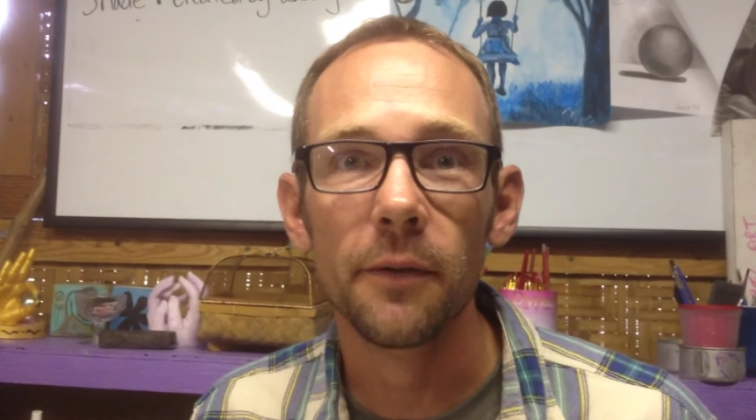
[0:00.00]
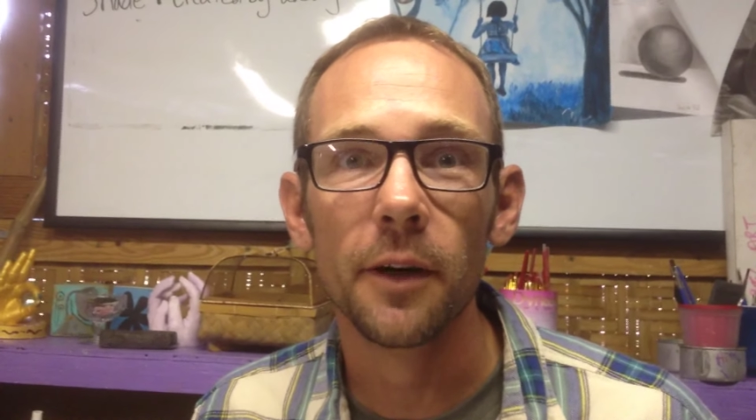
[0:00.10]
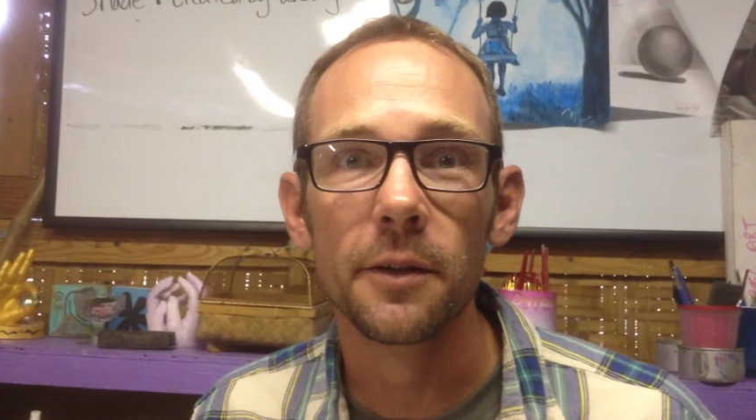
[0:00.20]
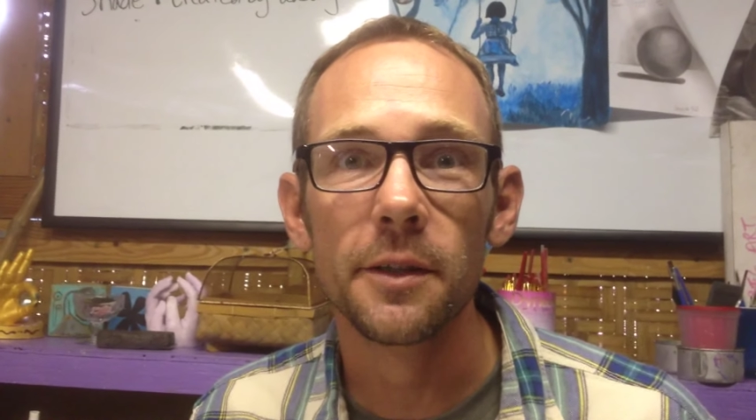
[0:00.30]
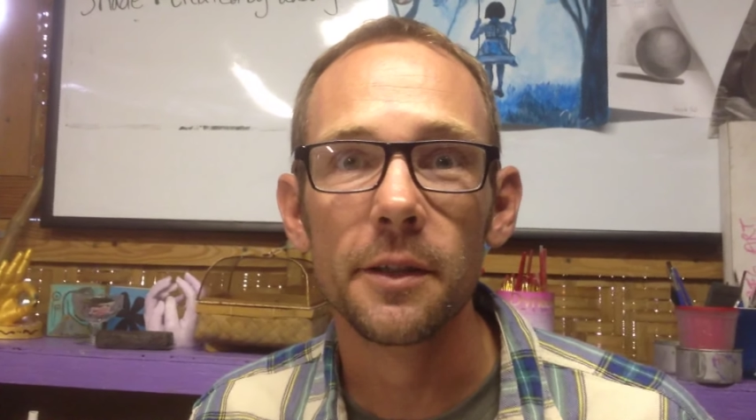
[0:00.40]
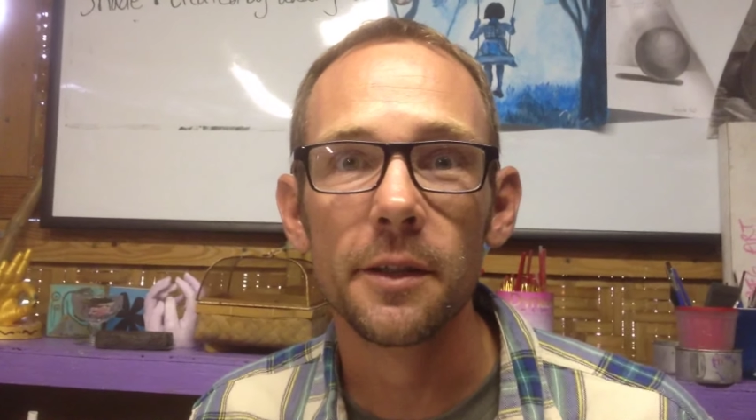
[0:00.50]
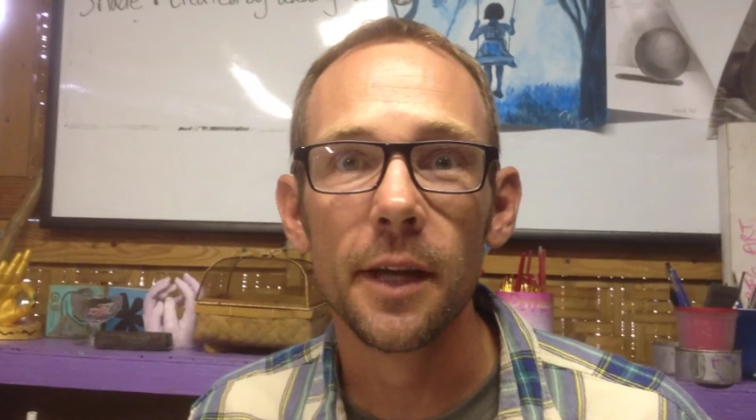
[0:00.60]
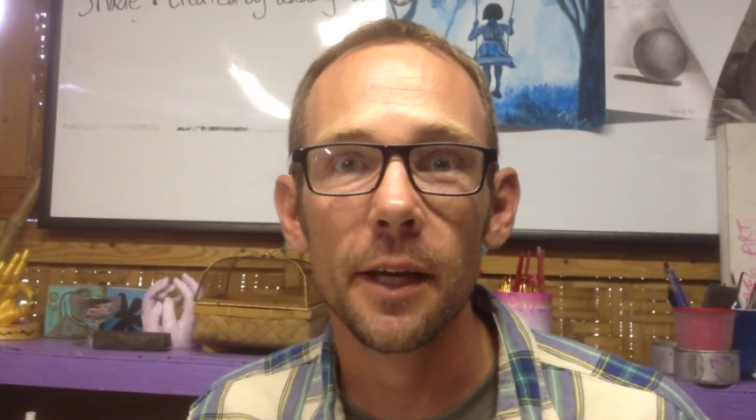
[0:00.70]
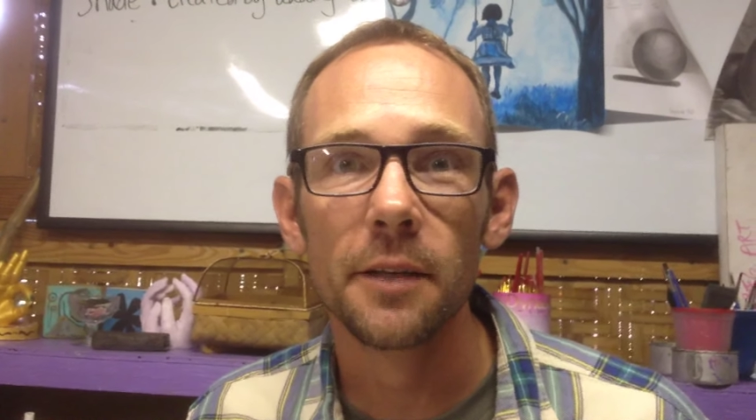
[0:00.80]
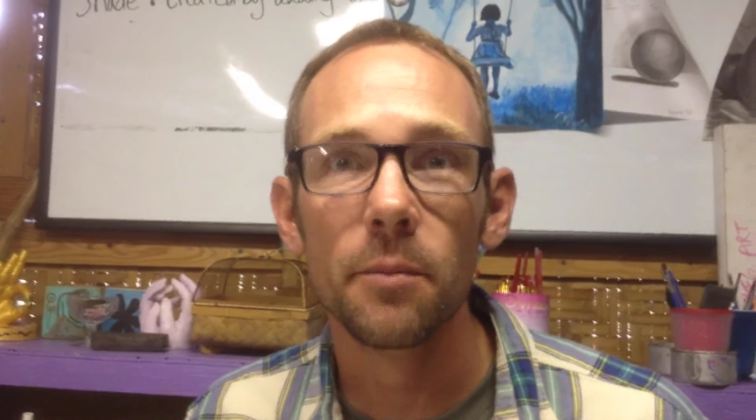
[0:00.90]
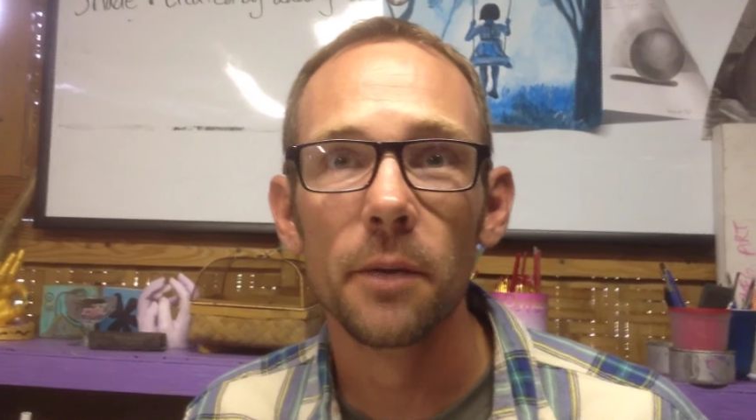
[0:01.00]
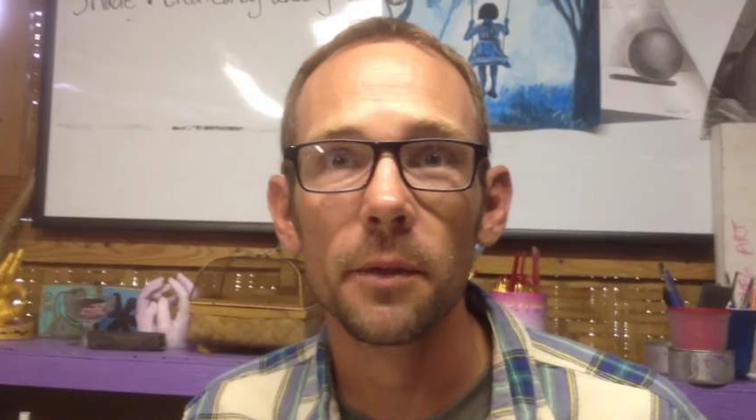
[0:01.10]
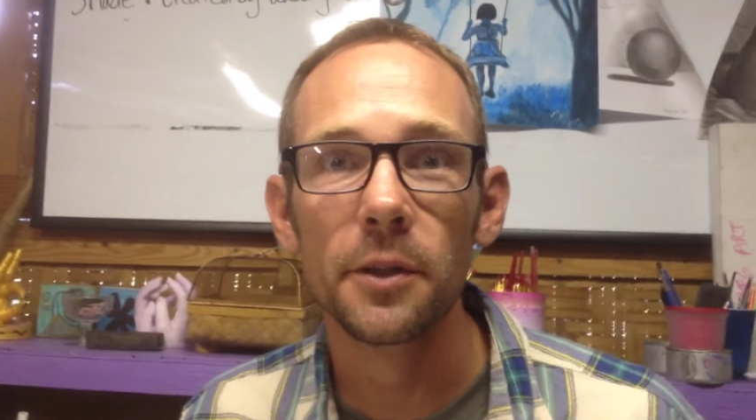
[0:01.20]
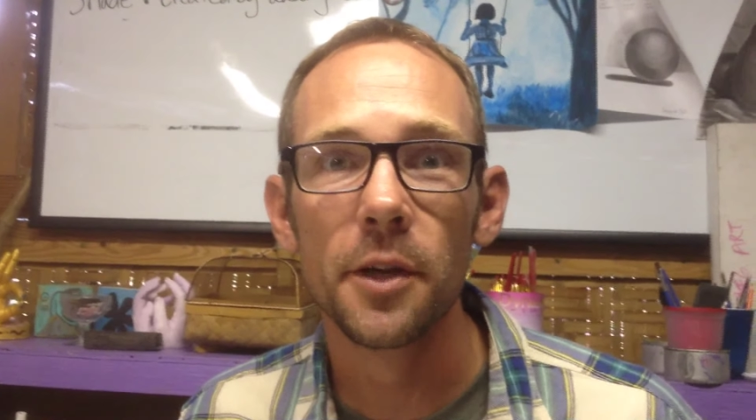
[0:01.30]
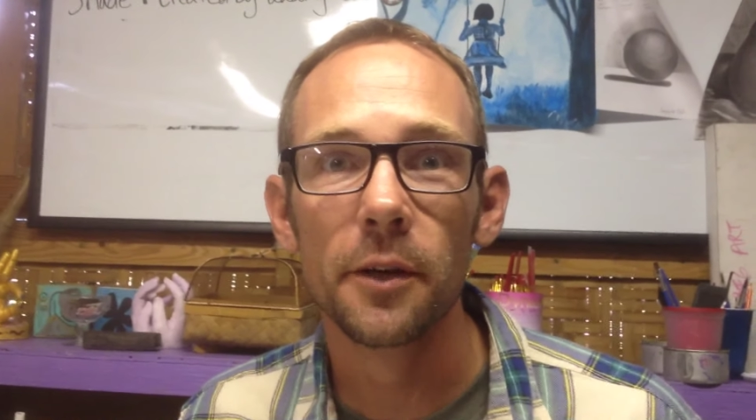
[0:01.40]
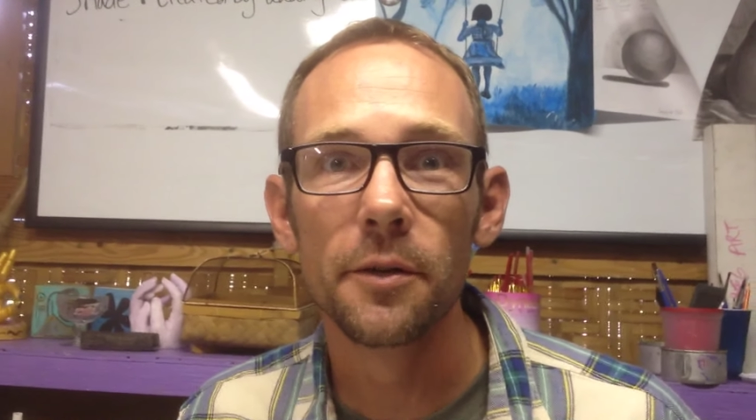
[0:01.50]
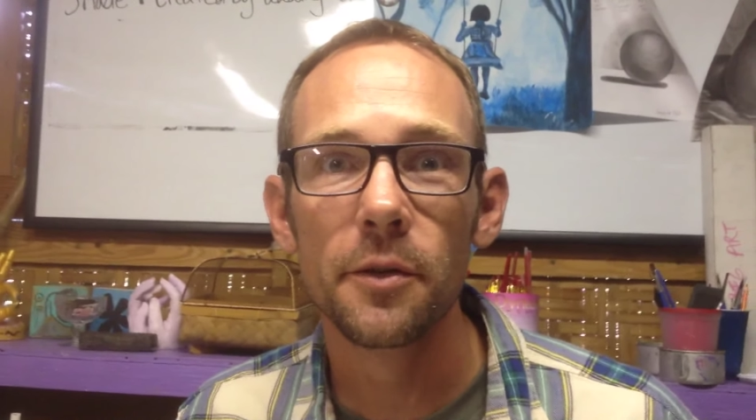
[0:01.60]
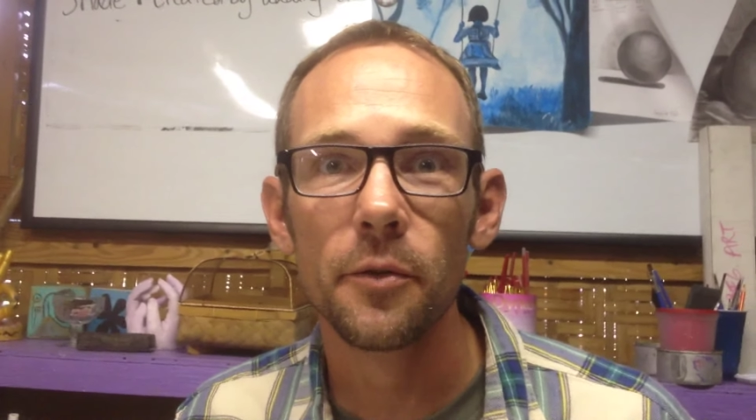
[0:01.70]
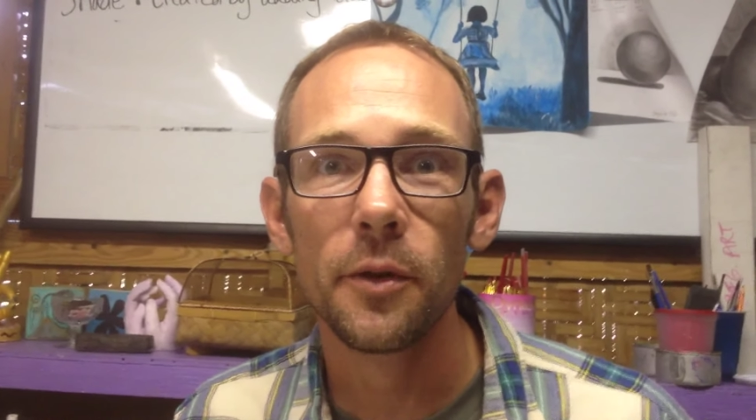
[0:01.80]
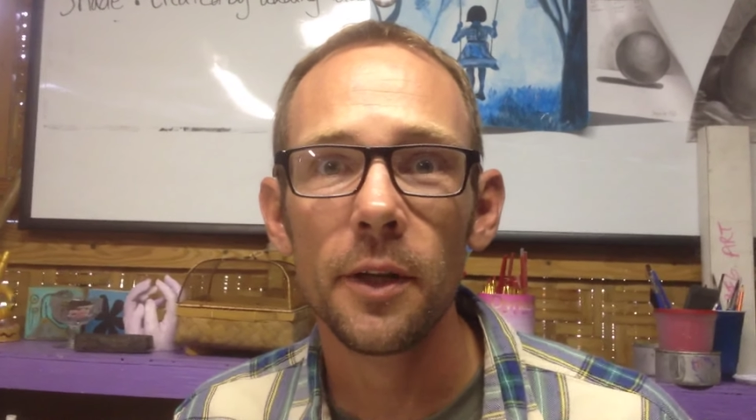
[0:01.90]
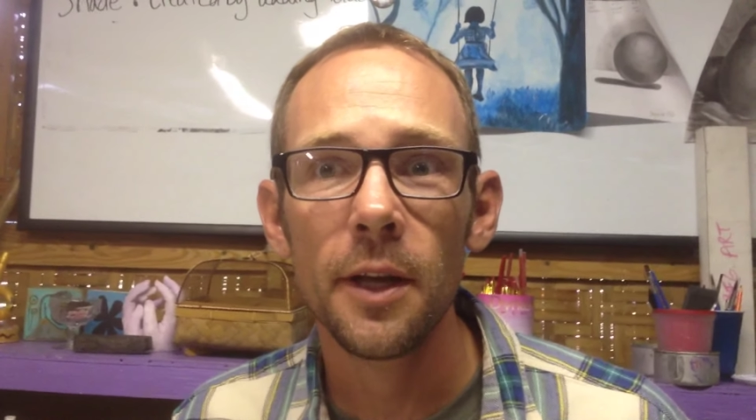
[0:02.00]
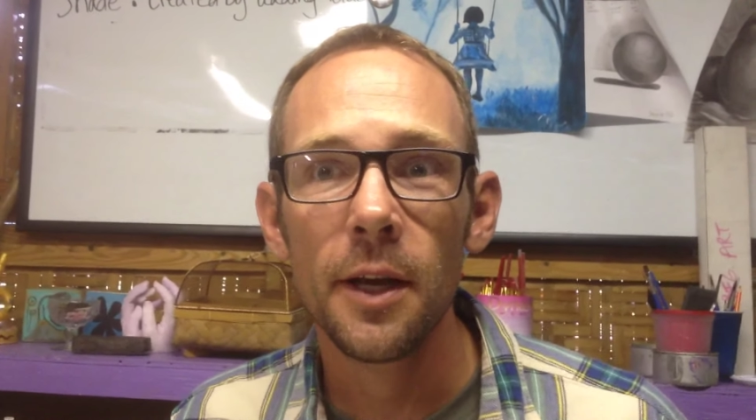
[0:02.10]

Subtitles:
Arts and Science Public Charter School.